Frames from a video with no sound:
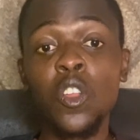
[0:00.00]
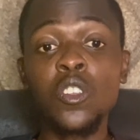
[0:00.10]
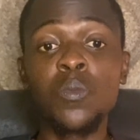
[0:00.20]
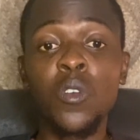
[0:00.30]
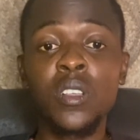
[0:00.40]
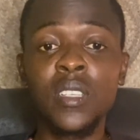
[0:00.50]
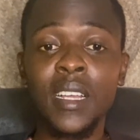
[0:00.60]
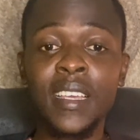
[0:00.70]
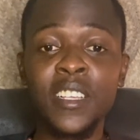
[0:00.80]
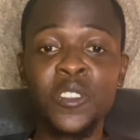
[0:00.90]
lost boys
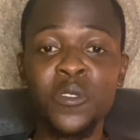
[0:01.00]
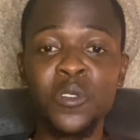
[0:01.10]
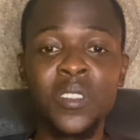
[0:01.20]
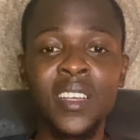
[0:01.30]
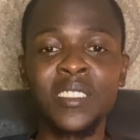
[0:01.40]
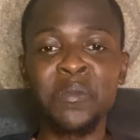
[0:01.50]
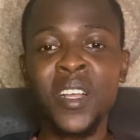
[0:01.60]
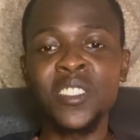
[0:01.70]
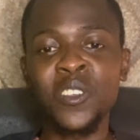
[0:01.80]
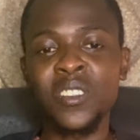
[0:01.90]
and girls of Sudan
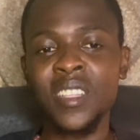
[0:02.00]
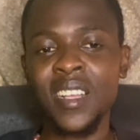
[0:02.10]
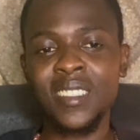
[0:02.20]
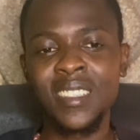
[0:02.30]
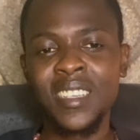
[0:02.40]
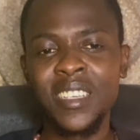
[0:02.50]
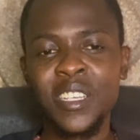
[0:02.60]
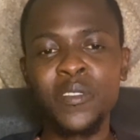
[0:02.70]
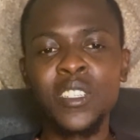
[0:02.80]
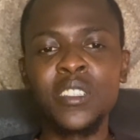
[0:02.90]
reminds us that,
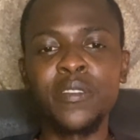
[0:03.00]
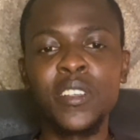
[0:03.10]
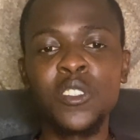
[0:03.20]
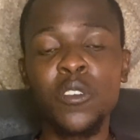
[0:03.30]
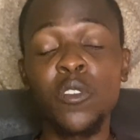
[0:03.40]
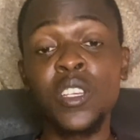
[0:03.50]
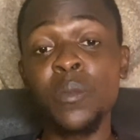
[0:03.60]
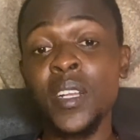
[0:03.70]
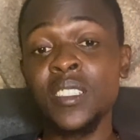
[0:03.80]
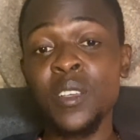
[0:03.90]
even in the face of
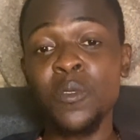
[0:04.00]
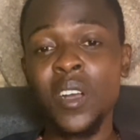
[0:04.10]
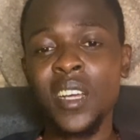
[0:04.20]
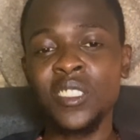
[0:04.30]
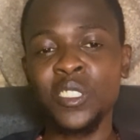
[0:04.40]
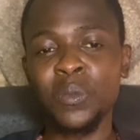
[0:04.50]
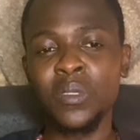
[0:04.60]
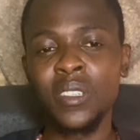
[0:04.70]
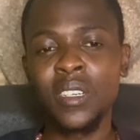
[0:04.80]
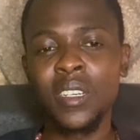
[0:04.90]
unimaginable hardship,
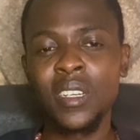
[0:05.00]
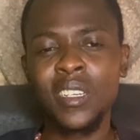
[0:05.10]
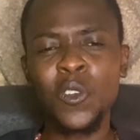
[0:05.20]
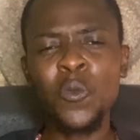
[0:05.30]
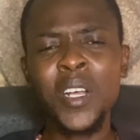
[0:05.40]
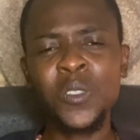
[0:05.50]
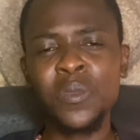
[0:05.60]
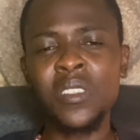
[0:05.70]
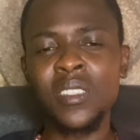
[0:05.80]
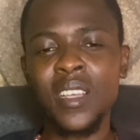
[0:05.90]
the human
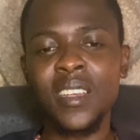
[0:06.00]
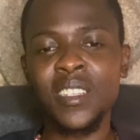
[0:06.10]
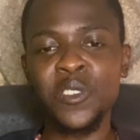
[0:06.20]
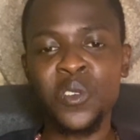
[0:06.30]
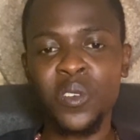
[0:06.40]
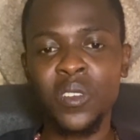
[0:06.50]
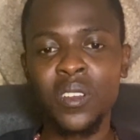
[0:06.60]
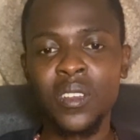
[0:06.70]
spirit can endure.